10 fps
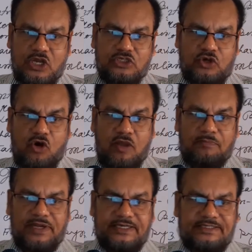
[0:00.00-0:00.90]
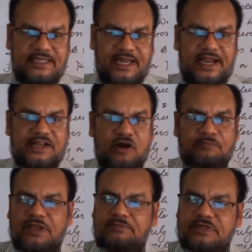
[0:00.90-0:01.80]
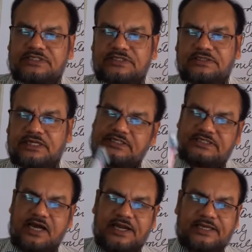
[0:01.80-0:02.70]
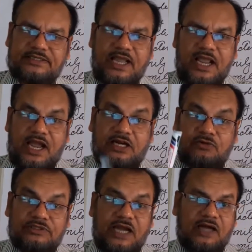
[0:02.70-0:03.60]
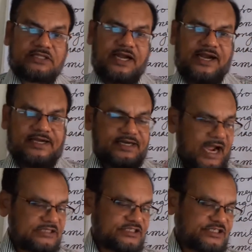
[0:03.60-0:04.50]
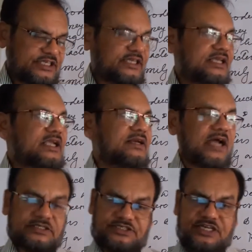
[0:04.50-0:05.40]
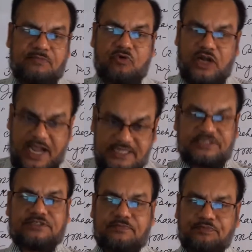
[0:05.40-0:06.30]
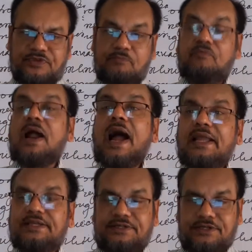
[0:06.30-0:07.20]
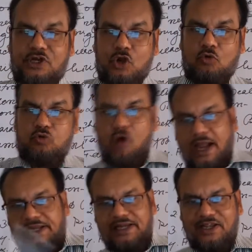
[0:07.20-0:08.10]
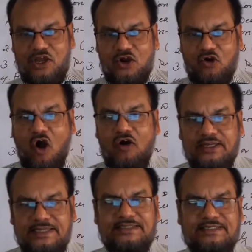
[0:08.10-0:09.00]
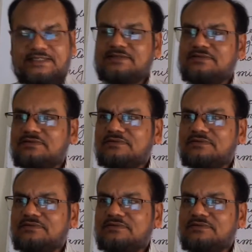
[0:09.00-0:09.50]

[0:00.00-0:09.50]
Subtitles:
So, Bennet is the lady of mean understanding, that is correct. And on the other hand, Darcy embodies pride, while Collins